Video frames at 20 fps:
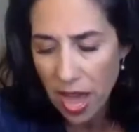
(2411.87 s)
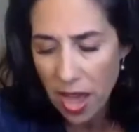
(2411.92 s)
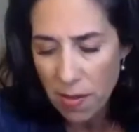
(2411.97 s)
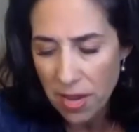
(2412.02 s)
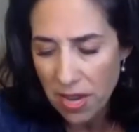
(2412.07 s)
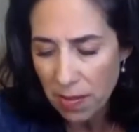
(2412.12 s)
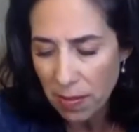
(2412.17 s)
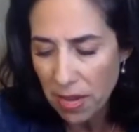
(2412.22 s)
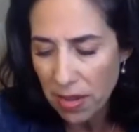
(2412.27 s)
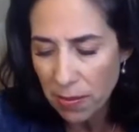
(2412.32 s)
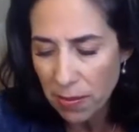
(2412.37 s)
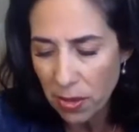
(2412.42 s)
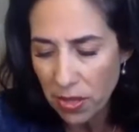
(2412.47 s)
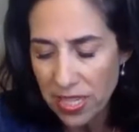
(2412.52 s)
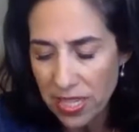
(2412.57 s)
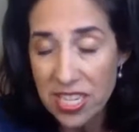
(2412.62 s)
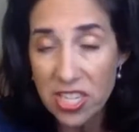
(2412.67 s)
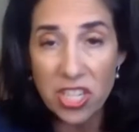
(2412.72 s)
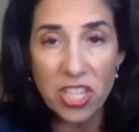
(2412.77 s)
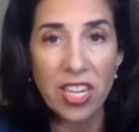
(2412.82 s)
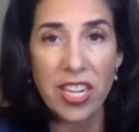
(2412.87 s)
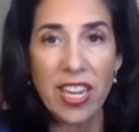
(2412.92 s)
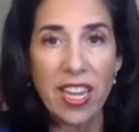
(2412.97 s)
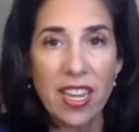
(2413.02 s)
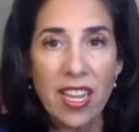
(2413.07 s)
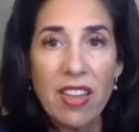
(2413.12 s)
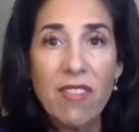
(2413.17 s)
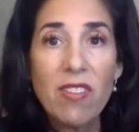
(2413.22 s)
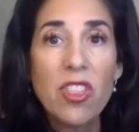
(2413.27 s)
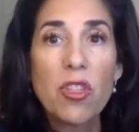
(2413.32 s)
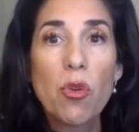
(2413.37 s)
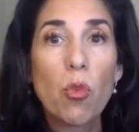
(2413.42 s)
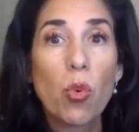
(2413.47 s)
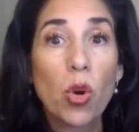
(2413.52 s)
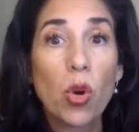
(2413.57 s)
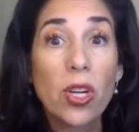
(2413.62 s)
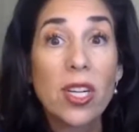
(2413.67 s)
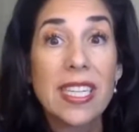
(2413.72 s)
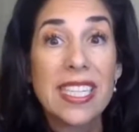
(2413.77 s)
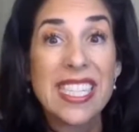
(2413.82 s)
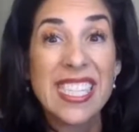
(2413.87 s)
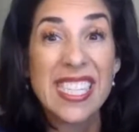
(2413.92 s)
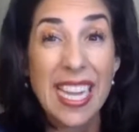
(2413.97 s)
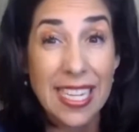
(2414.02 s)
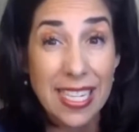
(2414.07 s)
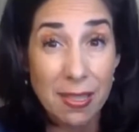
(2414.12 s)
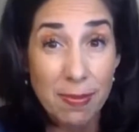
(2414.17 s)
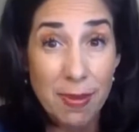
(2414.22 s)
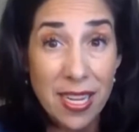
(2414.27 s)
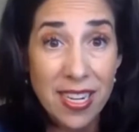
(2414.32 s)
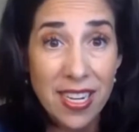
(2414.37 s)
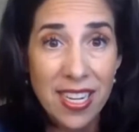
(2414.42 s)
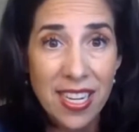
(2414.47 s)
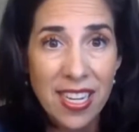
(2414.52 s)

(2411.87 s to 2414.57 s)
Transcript: many people initially, even the word assessment,